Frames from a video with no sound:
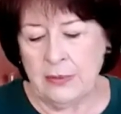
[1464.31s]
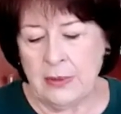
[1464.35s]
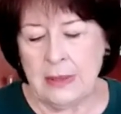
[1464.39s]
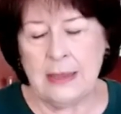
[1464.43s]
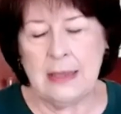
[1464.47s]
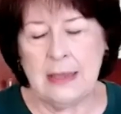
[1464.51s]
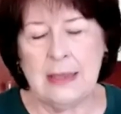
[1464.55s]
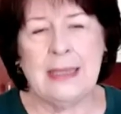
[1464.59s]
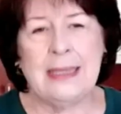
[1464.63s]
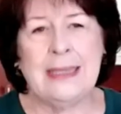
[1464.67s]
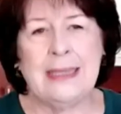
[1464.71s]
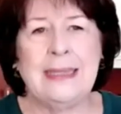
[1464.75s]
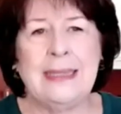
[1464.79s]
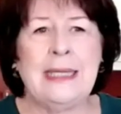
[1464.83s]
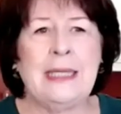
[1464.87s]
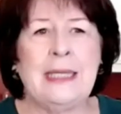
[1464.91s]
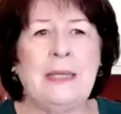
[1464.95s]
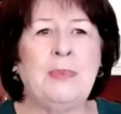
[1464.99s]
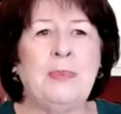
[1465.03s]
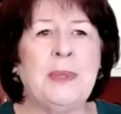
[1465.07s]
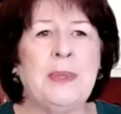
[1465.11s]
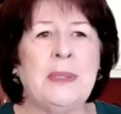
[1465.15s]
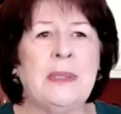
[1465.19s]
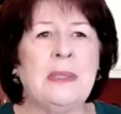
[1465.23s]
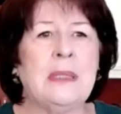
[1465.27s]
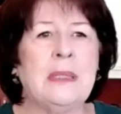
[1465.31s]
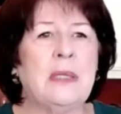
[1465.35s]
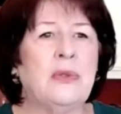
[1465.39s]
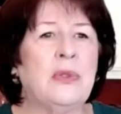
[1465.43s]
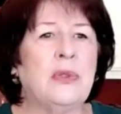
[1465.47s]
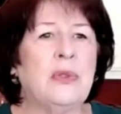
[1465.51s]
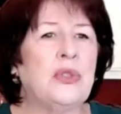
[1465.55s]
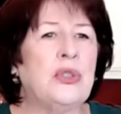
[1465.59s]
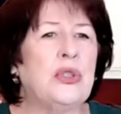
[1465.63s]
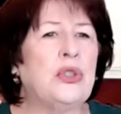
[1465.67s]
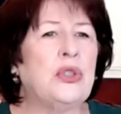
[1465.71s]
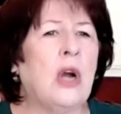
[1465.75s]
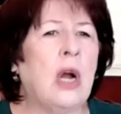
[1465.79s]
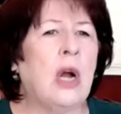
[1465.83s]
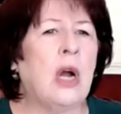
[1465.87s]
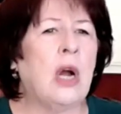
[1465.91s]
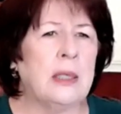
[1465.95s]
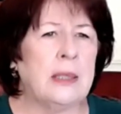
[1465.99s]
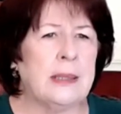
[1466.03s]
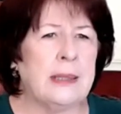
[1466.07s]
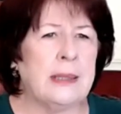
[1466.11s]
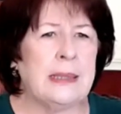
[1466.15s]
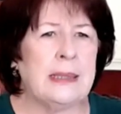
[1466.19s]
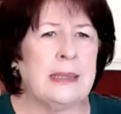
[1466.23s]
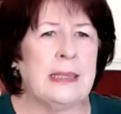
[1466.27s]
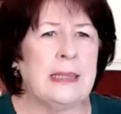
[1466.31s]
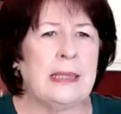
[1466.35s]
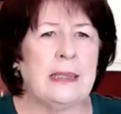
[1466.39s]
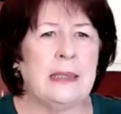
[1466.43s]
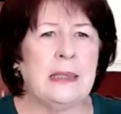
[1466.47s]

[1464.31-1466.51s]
This is the deepest and the strongest tea.